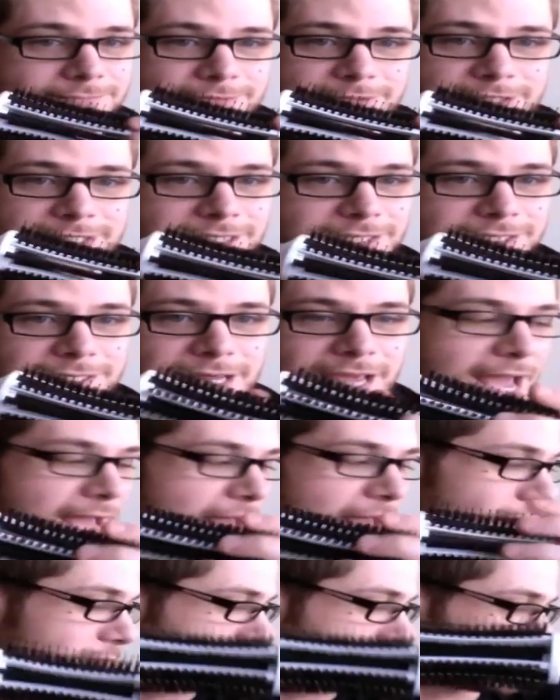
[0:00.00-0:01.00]
didn't
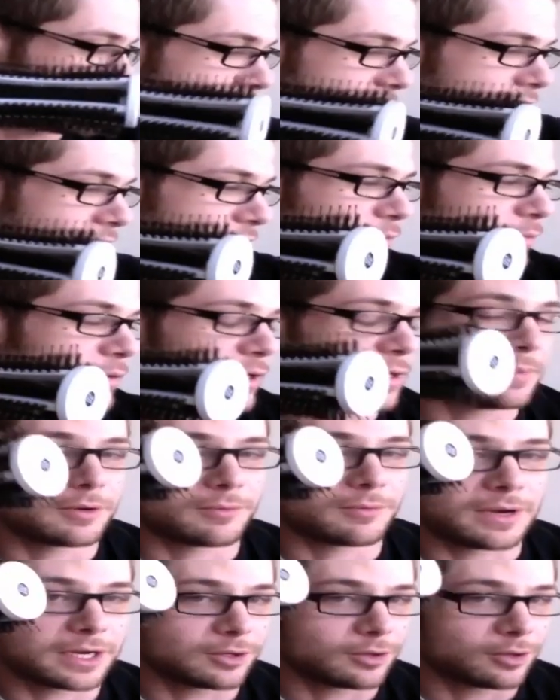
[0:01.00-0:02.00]
have one of my
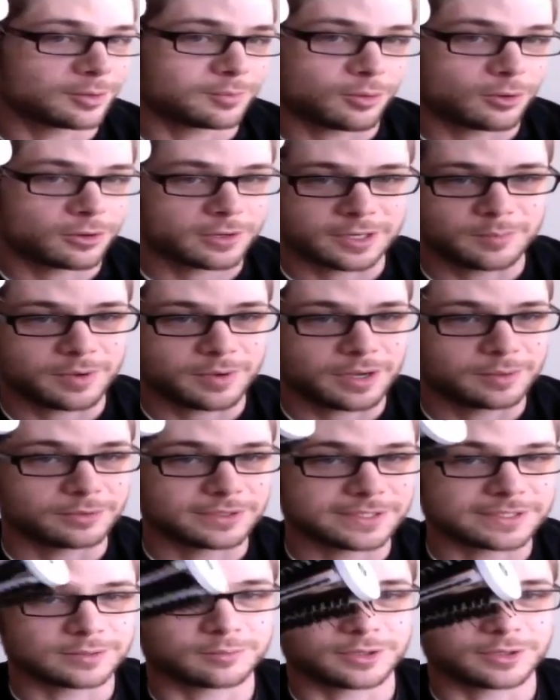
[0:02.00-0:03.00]
regular Porcupine
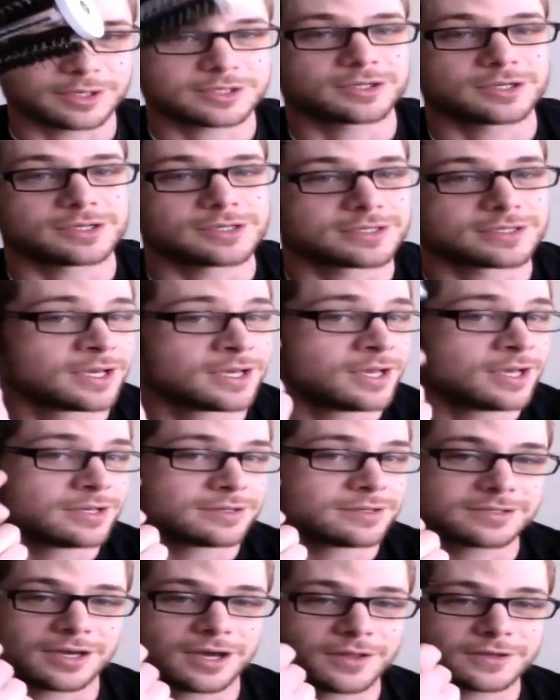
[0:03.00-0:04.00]
bristle brushes.
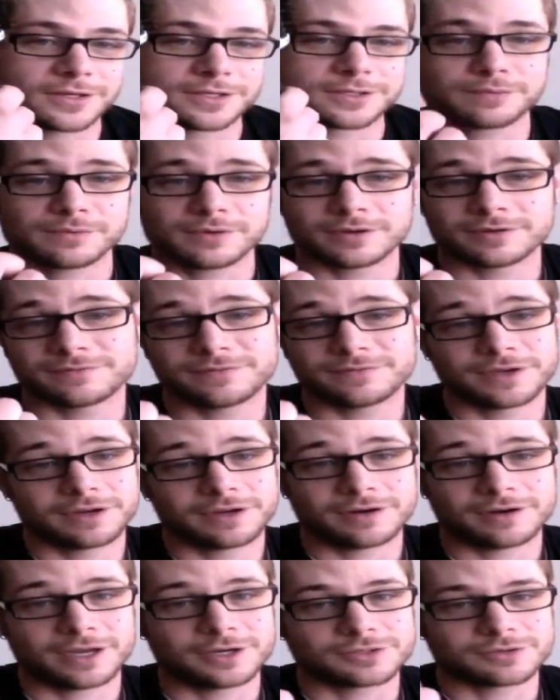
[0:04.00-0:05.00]
Saw this one,
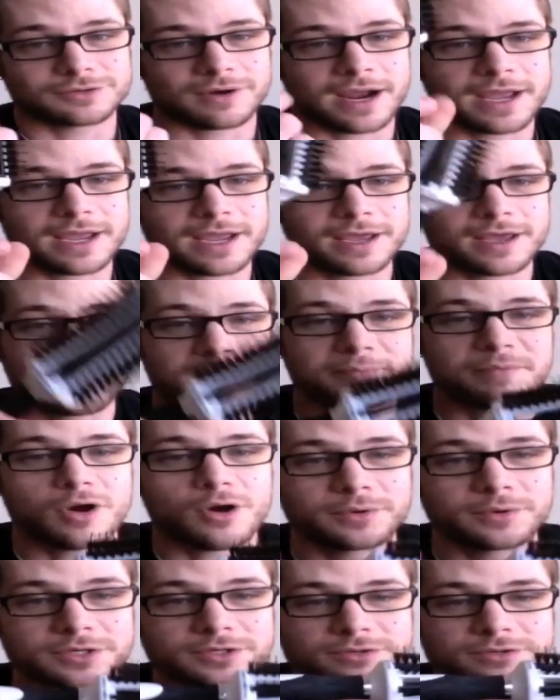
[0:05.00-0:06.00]
figured I'd try it. I'm
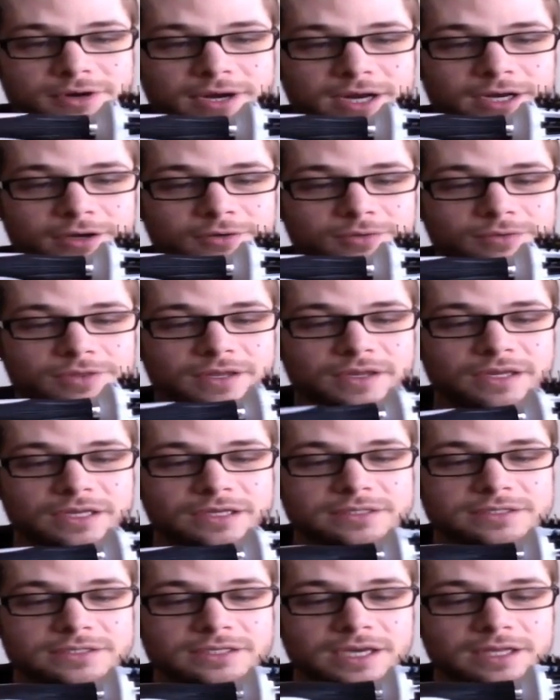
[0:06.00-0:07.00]
always trying new
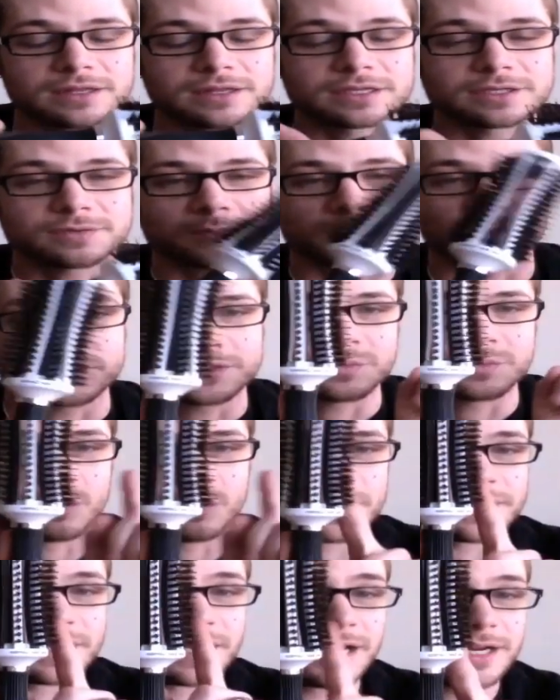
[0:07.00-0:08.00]
things, and this was
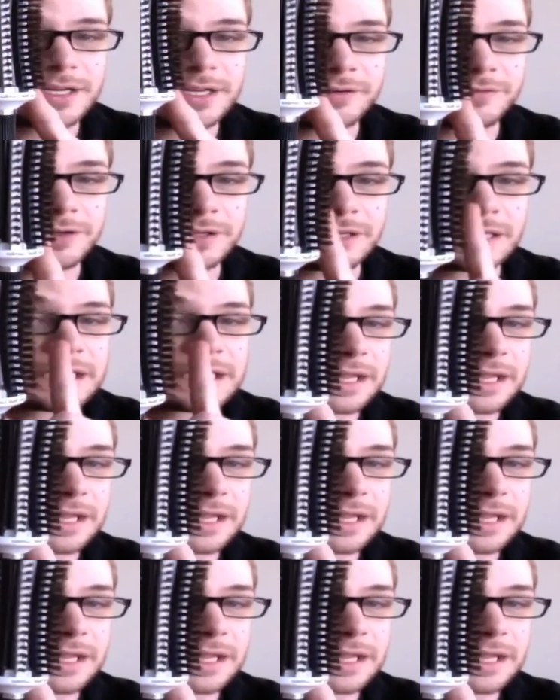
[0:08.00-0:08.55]
one that I definitely